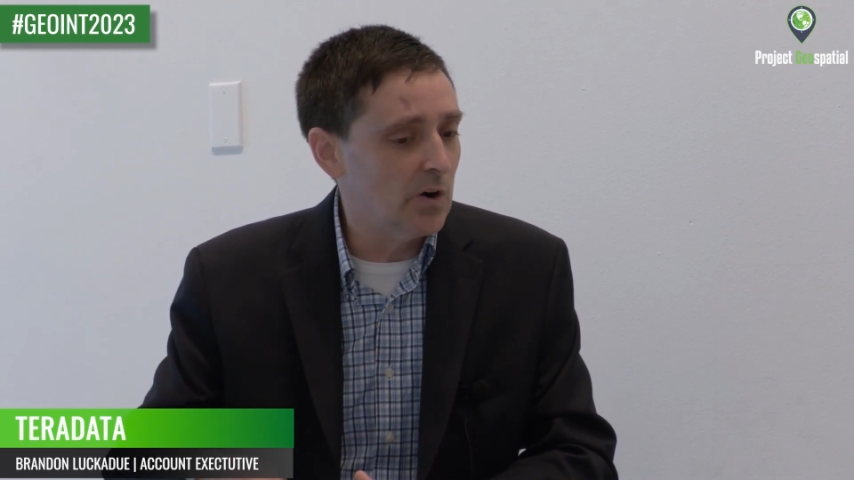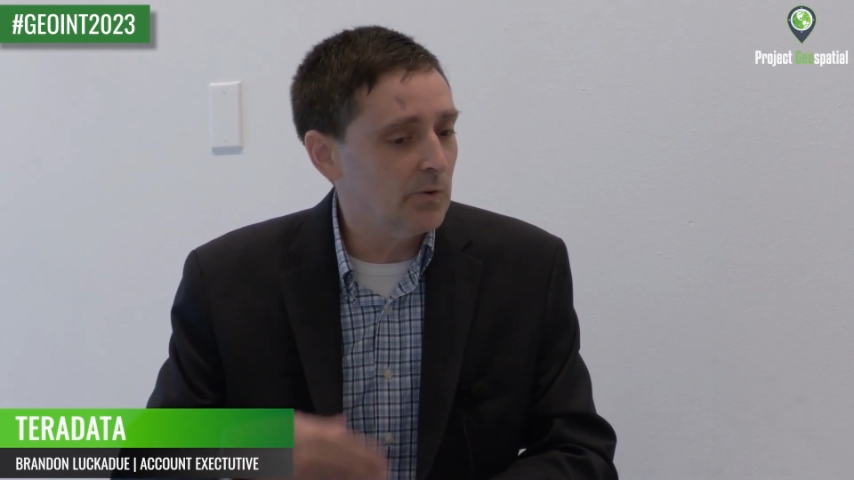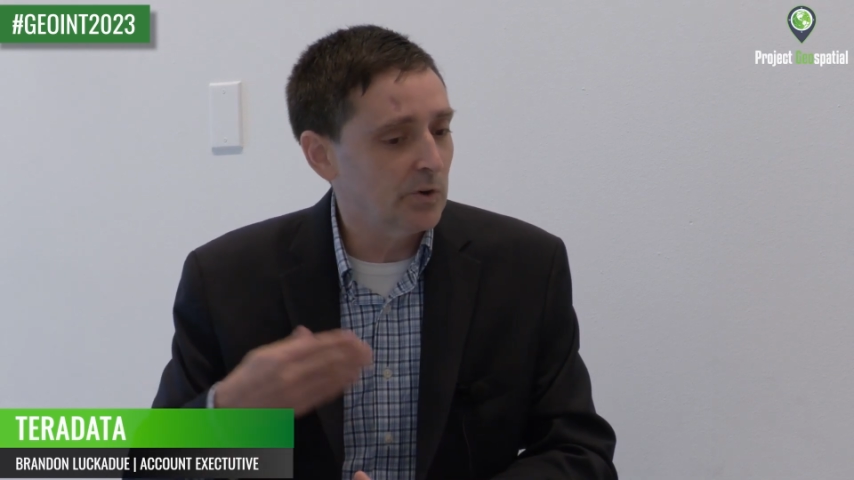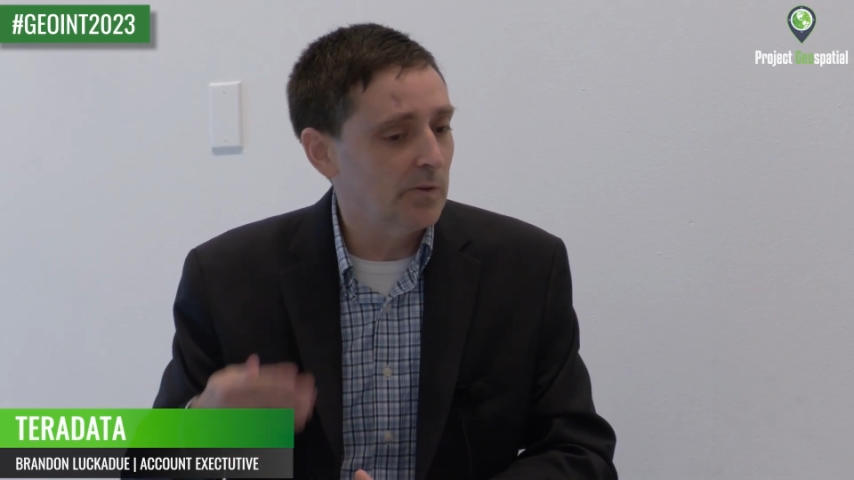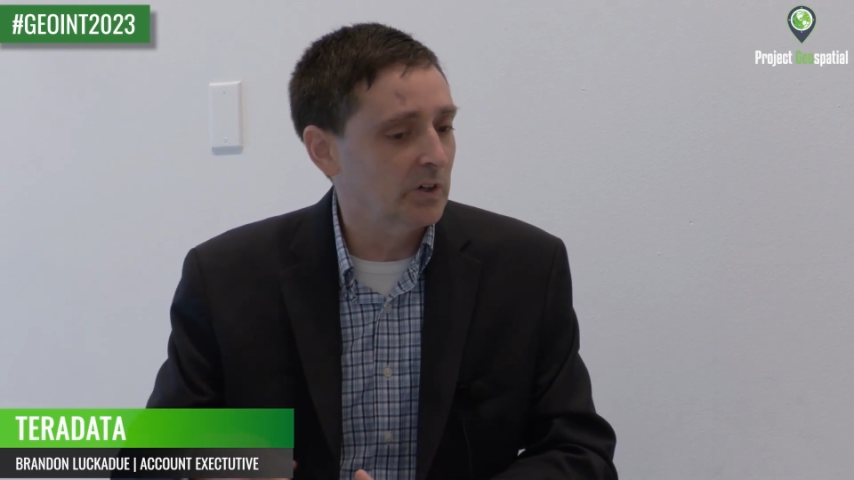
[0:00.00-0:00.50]

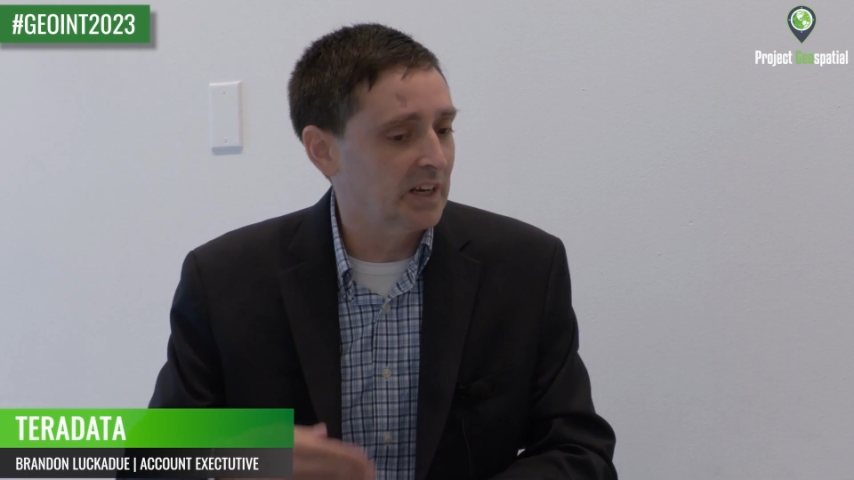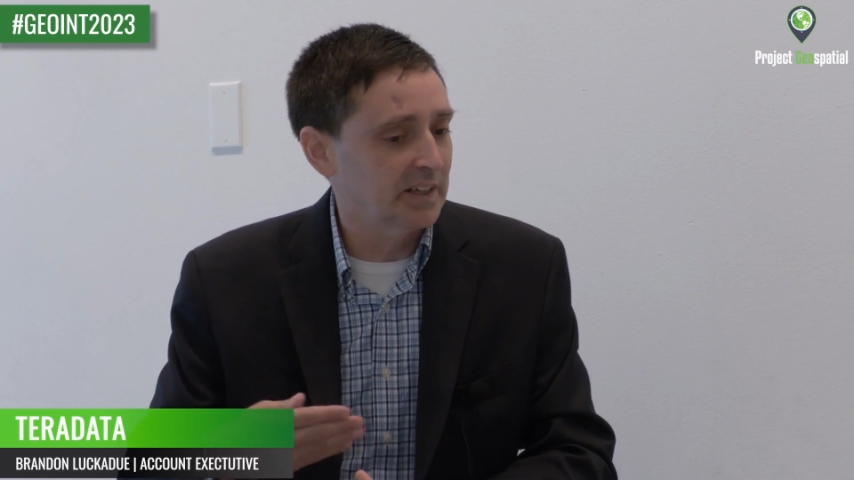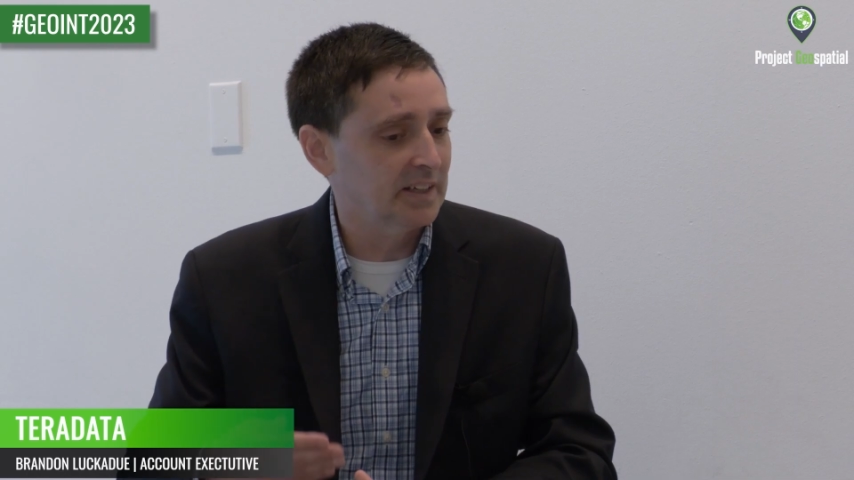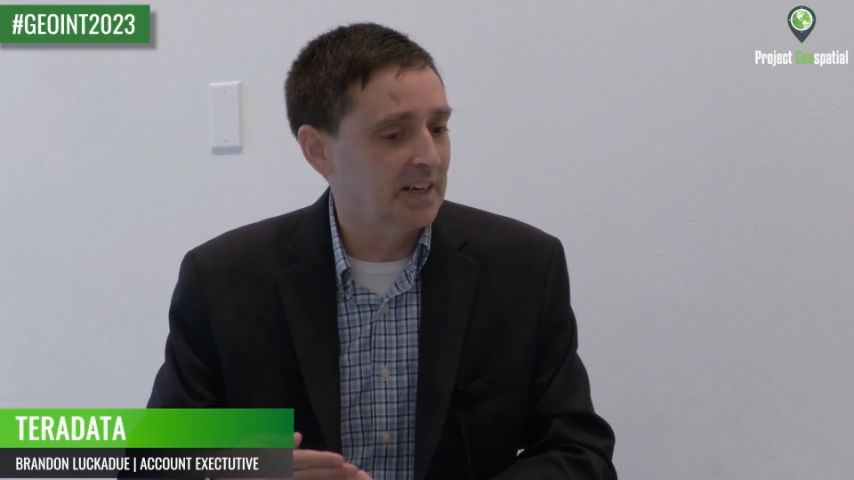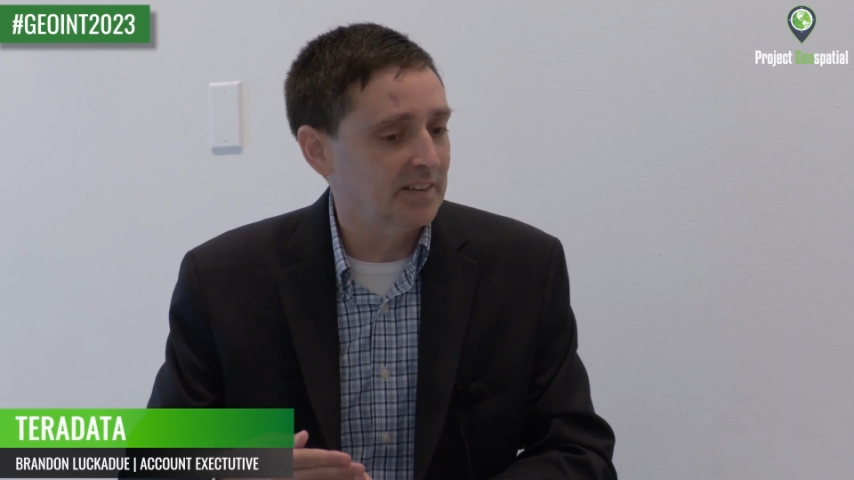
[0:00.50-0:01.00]
over and over
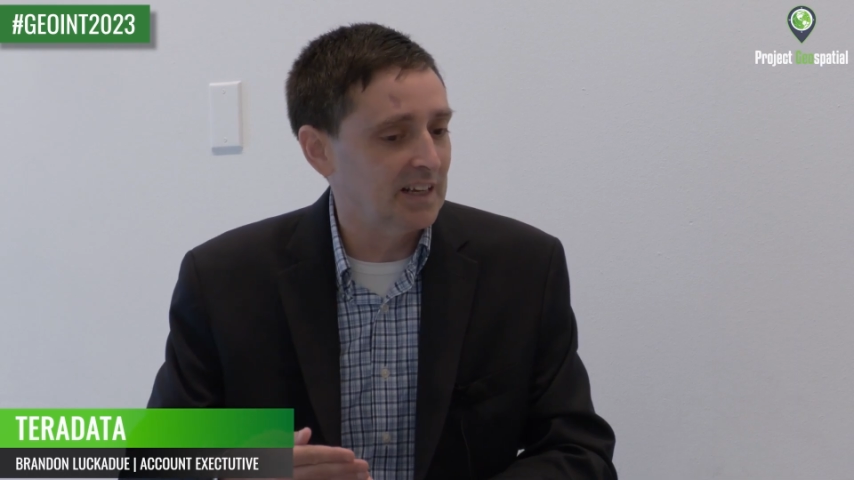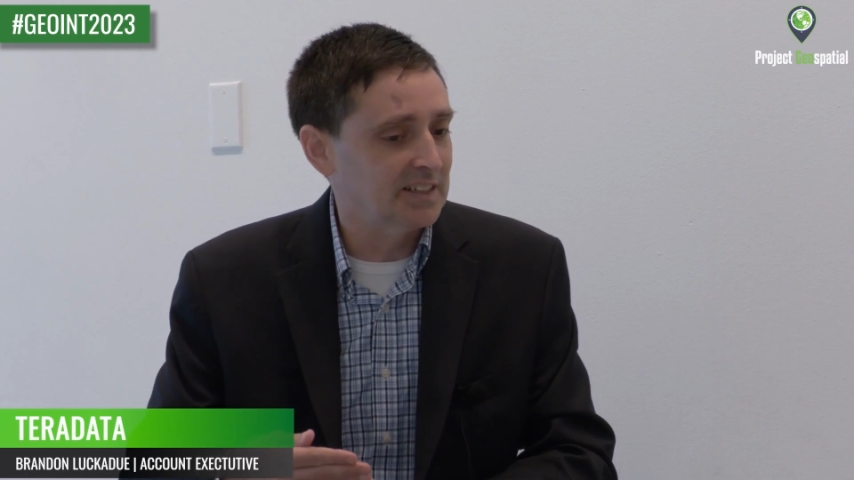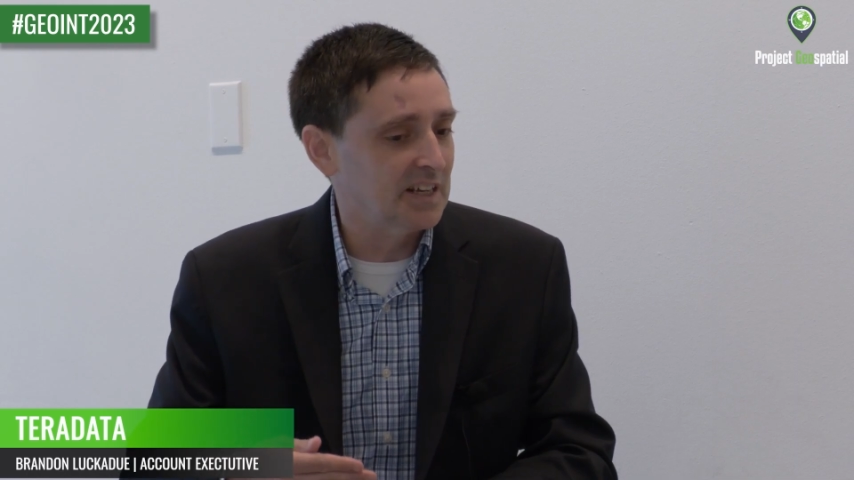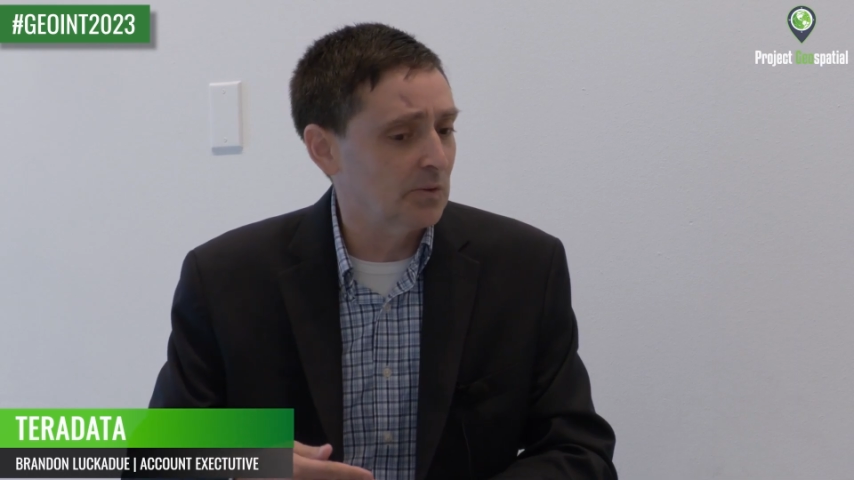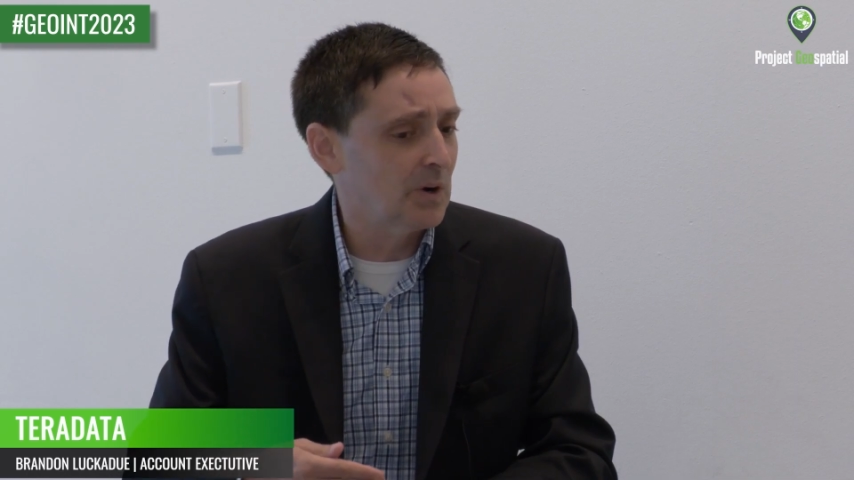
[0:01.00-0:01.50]
again and getting that data